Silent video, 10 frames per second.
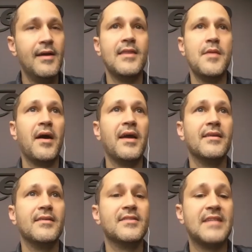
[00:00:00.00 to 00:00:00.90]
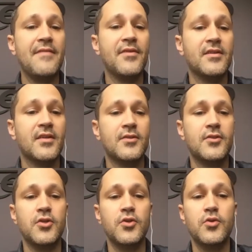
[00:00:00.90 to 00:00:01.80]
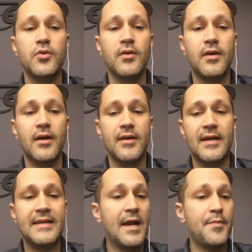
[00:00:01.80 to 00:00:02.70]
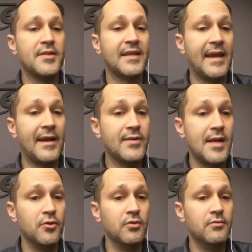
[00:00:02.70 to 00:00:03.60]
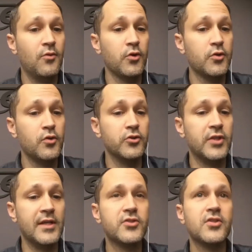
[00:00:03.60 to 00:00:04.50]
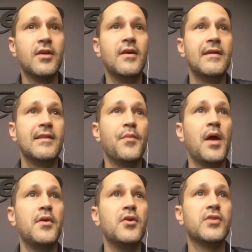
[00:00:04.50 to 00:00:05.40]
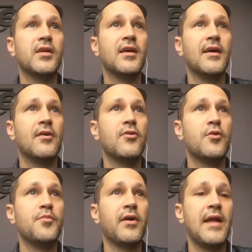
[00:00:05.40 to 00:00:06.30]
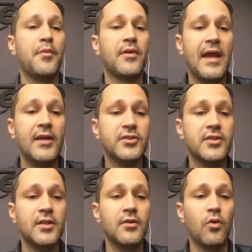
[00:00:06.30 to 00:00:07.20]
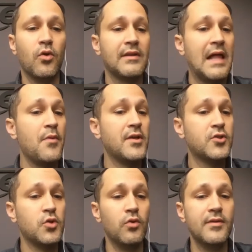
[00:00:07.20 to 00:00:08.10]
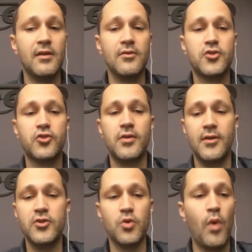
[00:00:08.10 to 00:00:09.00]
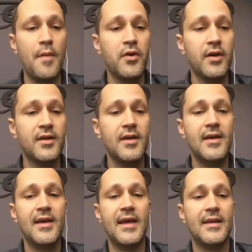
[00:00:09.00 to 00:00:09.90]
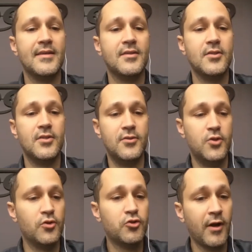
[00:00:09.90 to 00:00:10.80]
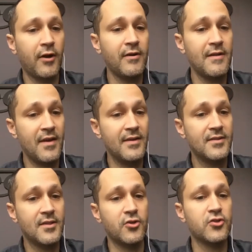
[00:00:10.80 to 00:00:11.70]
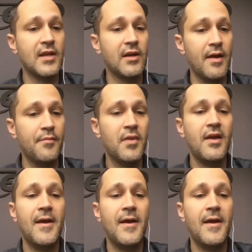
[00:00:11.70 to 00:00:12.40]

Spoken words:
They might save it to a database like Airtable or Google Sheets. They might be using a third-party application or cloud-based tool that'll use a webhook and do a trigger event to your CRM.